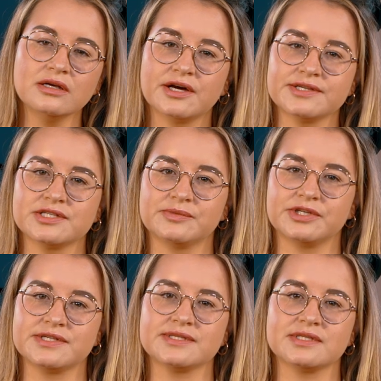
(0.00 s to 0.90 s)

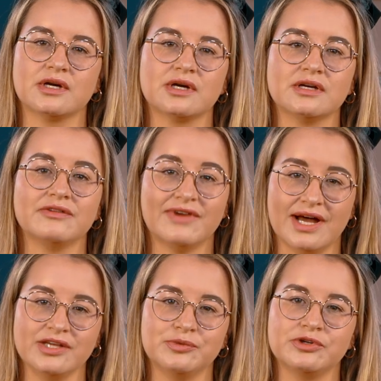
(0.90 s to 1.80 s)
customers are
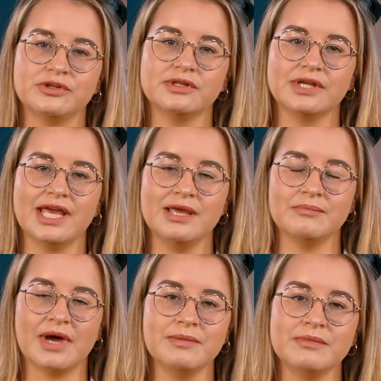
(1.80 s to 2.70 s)
valuable, it
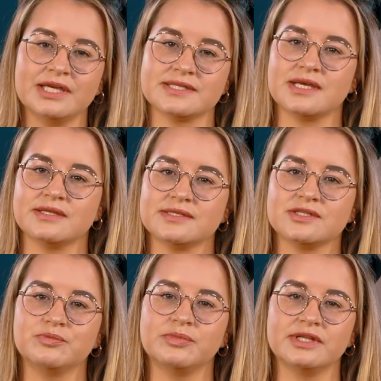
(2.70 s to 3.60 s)
might make sense
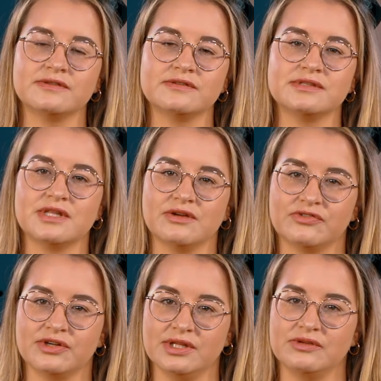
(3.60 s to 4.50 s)
to bid
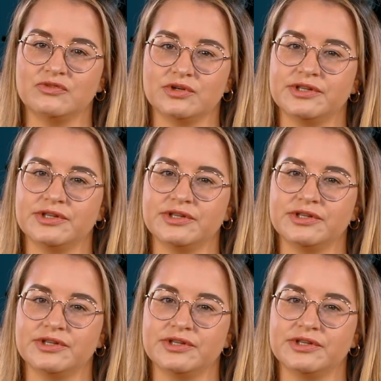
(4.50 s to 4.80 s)
differently for